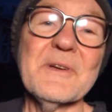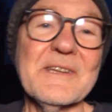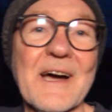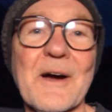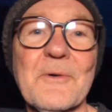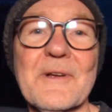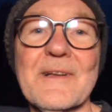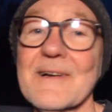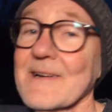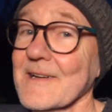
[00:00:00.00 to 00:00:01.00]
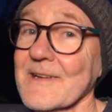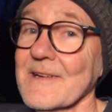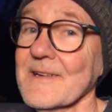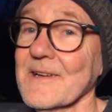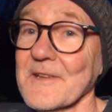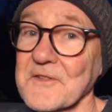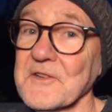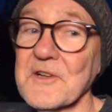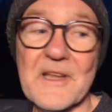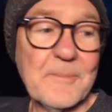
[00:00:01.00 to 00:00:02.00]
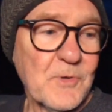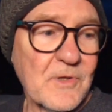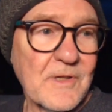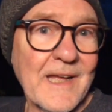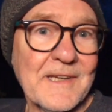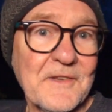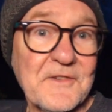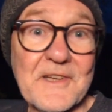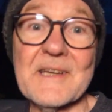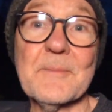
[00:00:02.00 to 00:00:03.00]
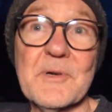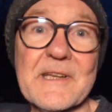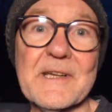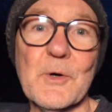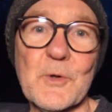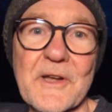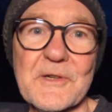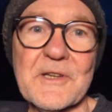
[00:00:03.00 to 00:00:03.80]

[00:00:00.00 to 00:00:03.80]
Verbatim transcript: in now. Uh, it's still April and it's getting pretty cold out